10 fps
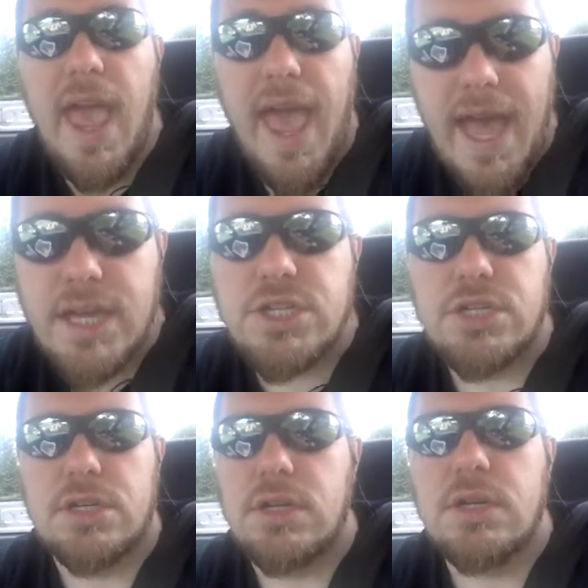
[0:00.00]

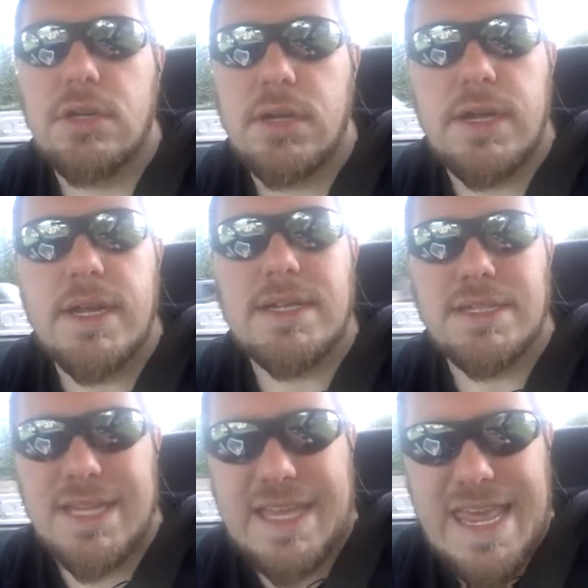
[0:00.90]
Action
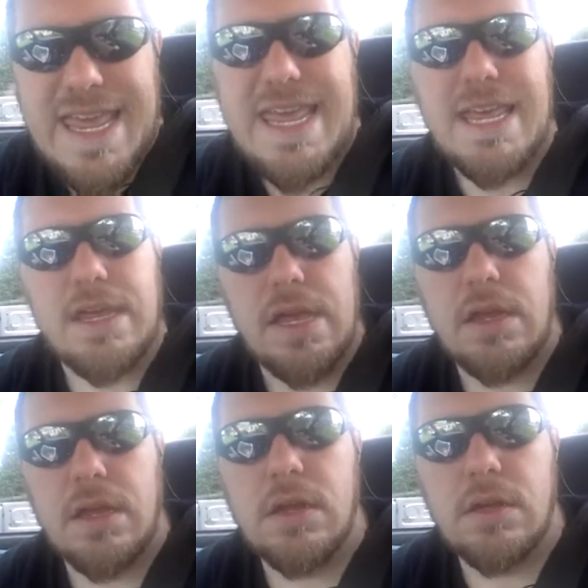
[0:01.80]
is the key
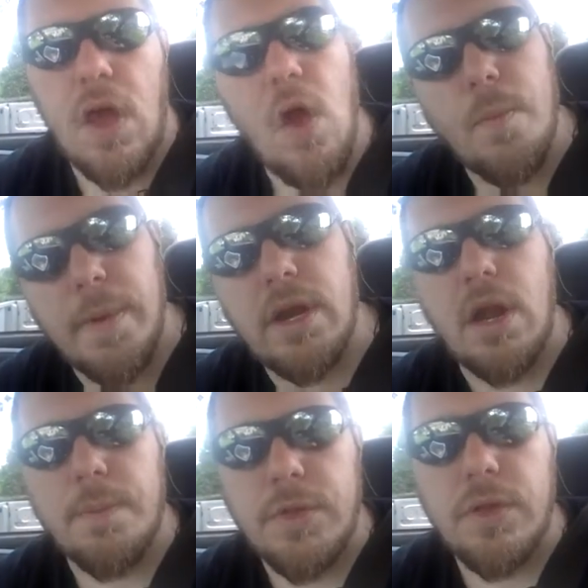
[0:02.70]
to opening
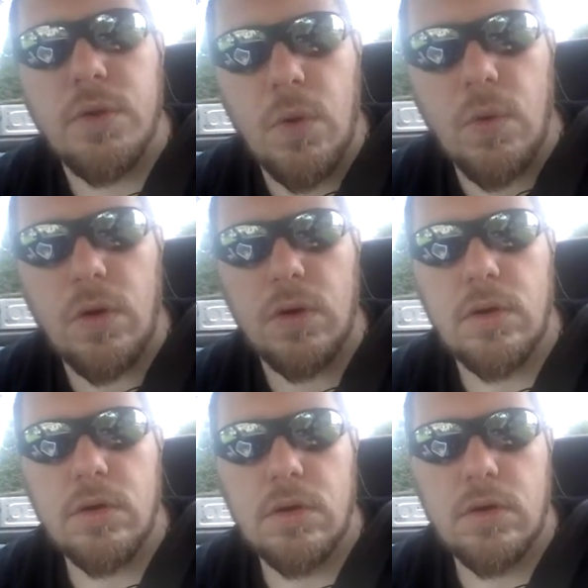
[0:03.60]
up the door,
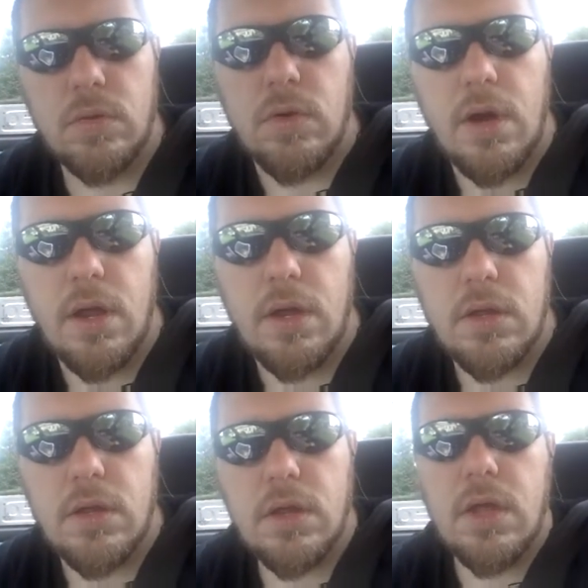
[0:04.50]
right?
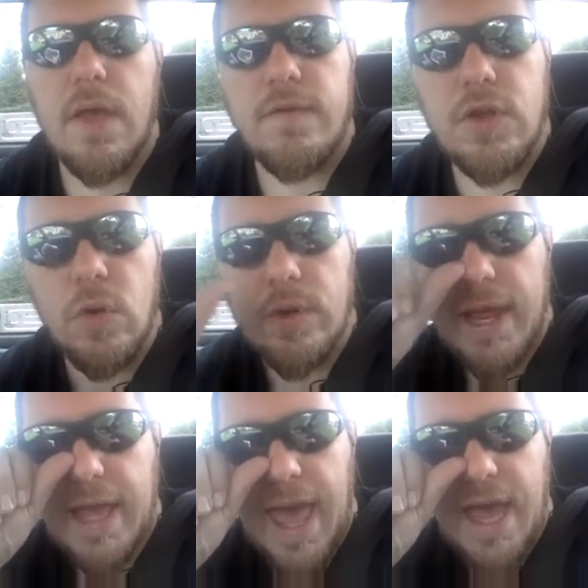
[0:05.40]
If you don't
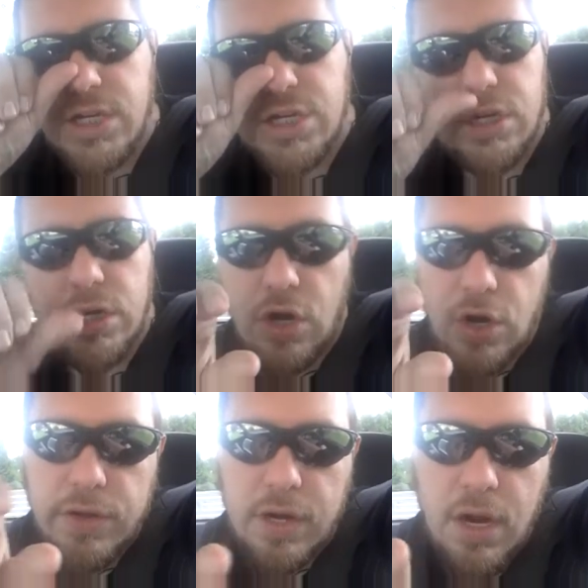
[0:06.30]
take action to
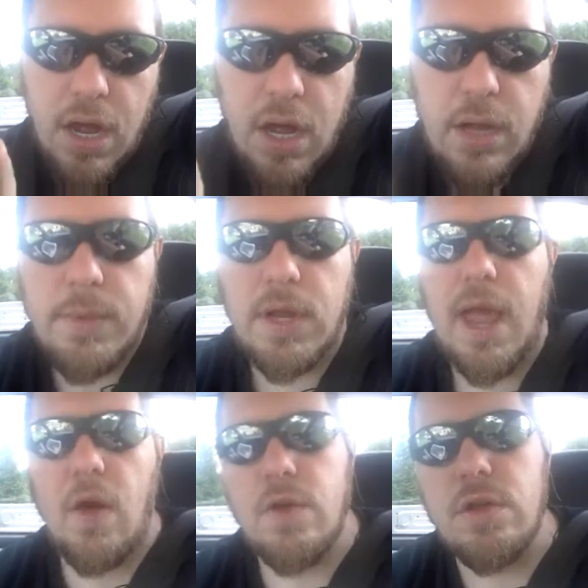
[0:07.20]
turn the knob,
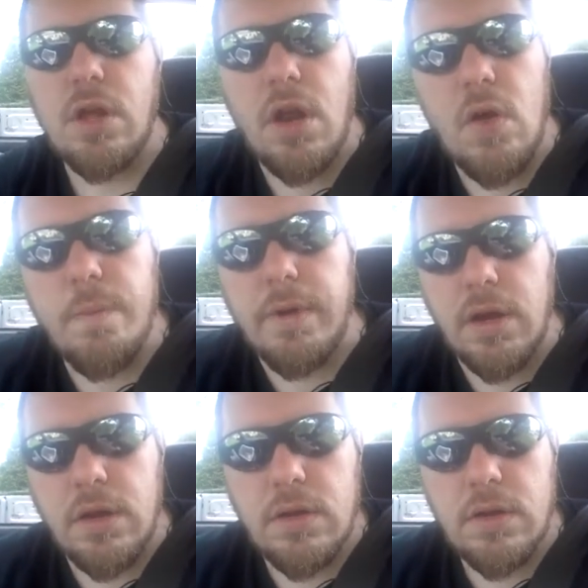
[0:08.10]
how are you gonna open
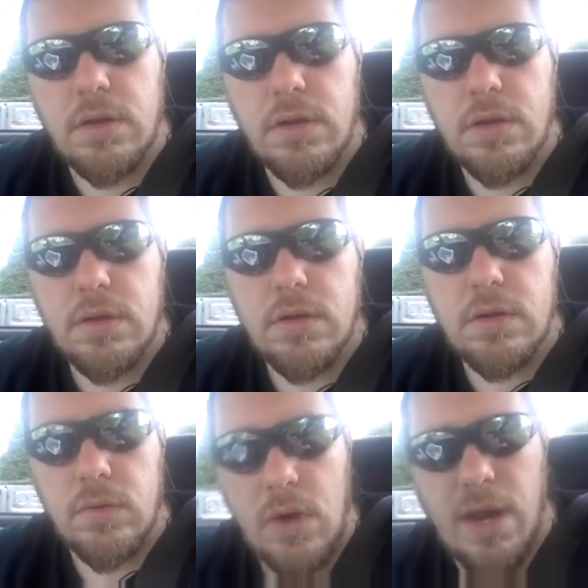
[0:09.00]

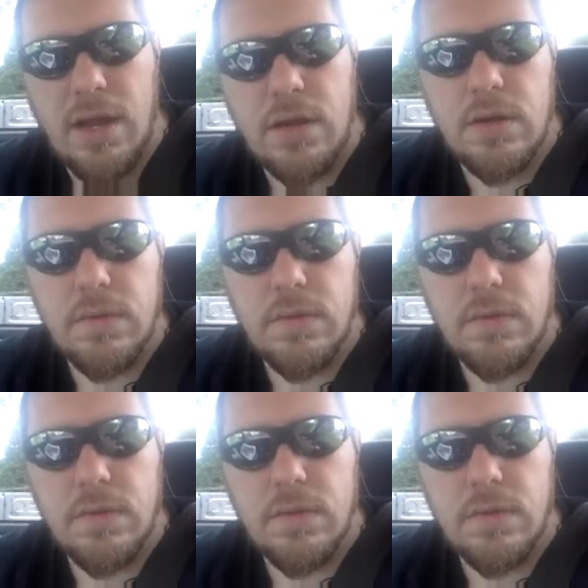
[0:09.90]
it, right?